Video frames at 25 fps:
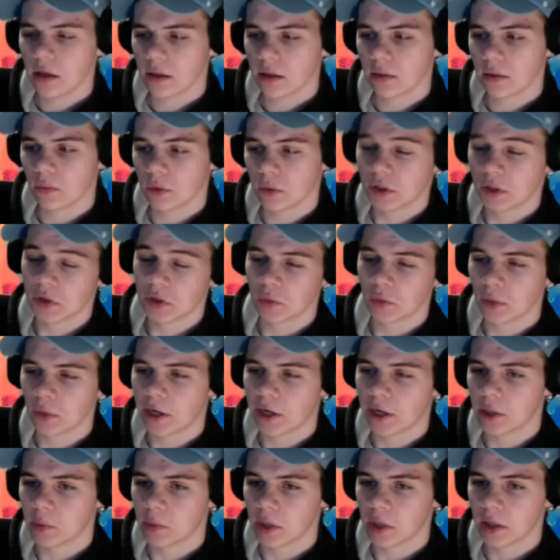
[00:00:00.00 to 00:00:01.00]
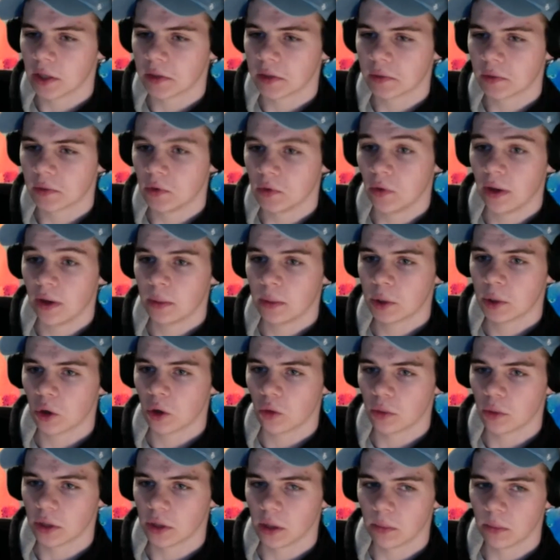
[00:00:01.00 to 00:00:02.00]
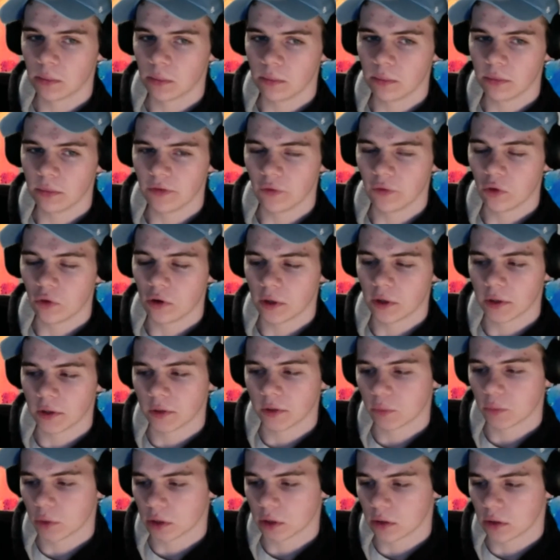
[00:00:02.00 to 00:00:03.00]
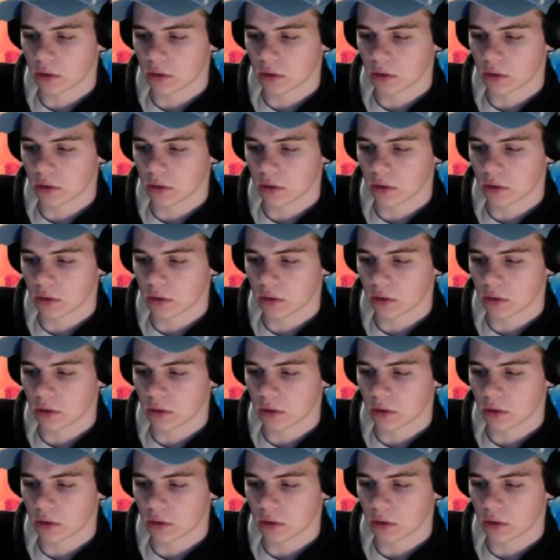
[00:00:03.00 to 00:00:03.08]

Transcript: which is weird because New Hampshire opened up before us, but